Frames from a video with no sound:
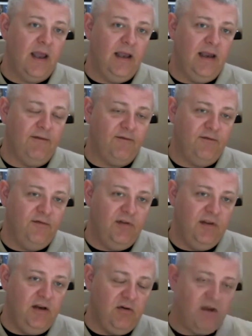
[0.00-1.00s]
If
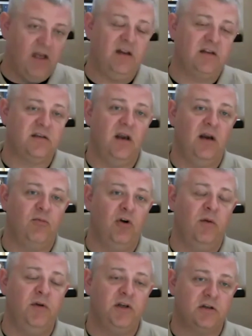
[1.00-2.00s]
you get in the same
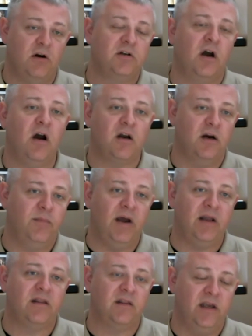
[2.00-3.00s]
room and you start talking
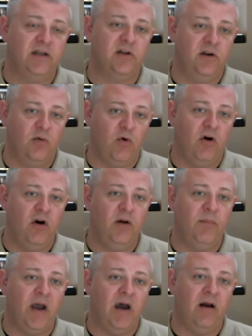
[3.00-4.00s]
about the things that you're worried
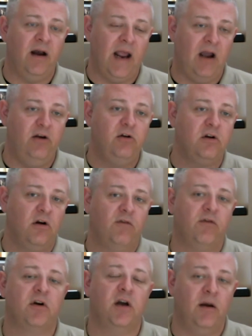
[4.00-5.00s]
about and how you can
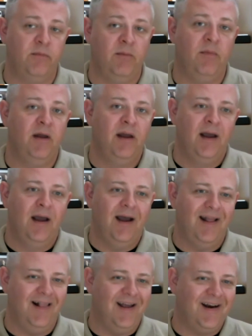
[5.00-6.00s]
overcome them,
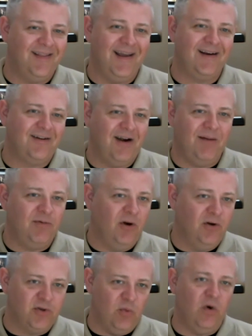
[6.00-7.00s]
a lot of that crap
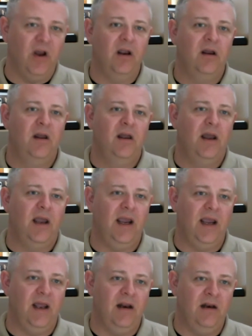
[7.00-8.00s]
goes away,
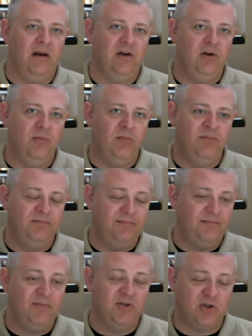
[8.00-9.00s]
and you
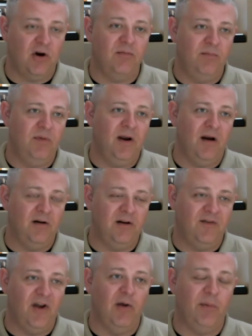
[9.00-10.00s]
start
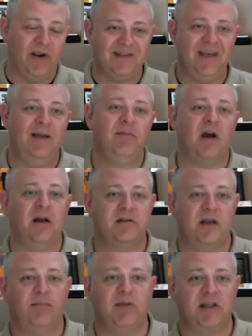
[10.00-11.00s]
developing a team
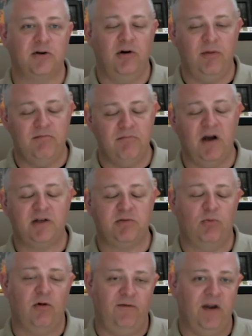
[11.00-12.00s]
concept that's going to be much
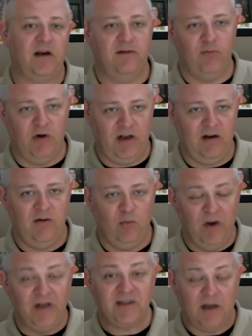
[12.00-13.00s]
more effective
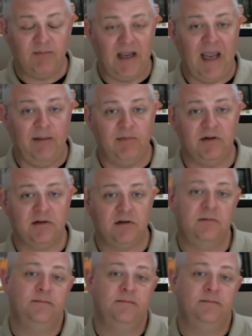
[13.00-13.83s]
when something happens.